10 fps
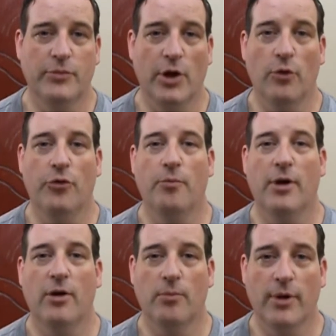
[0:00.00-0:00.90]
toasted
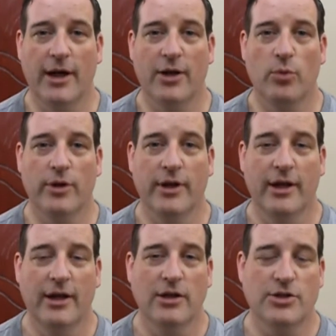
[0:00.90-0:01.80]
brown bread with
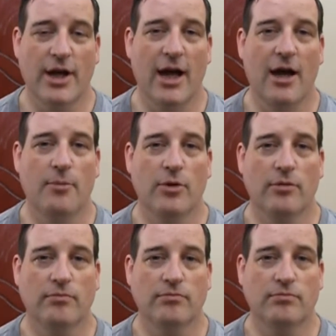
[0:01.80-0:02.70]
jam, or
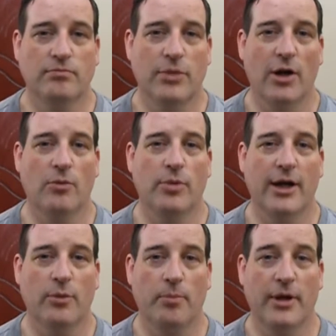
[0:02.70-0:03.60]
brown
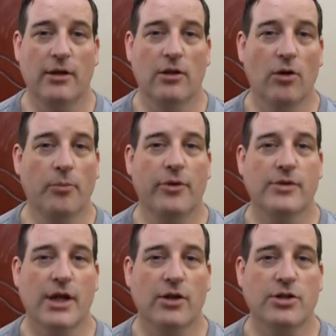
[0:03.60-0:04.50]
bread with big lumps of
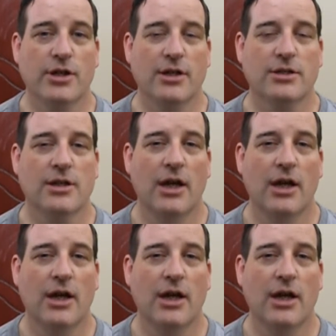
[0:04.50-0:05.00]
cheddar cheese.